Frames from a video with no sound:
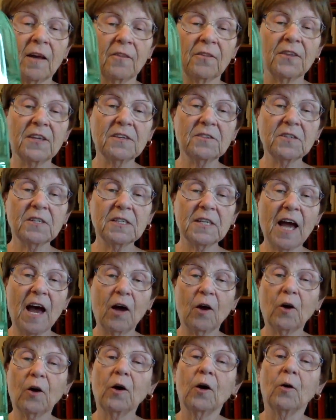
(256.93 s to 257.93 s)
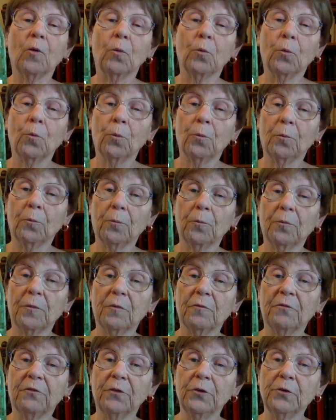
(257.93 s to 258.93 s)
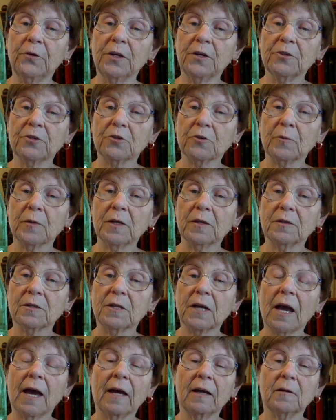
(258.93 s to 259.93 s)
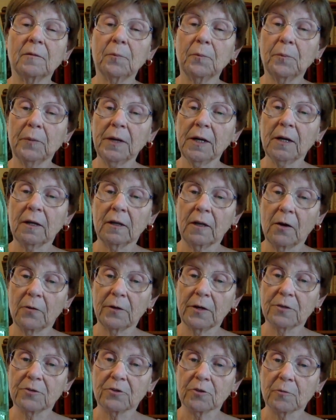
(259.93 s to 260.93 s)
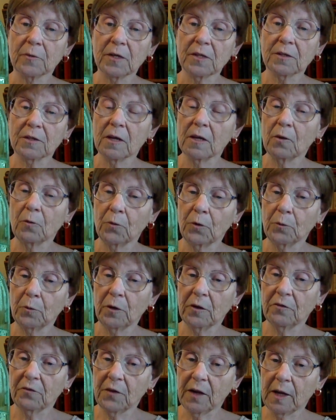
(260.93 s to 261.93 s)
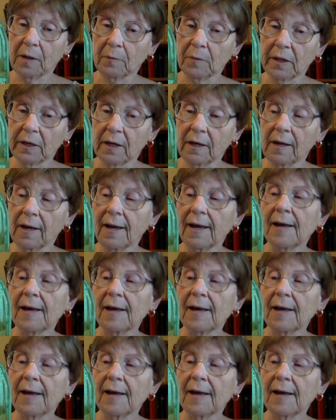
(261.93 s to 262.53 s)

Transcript: This is how flute instruments and piccolo instruments in the woodwind family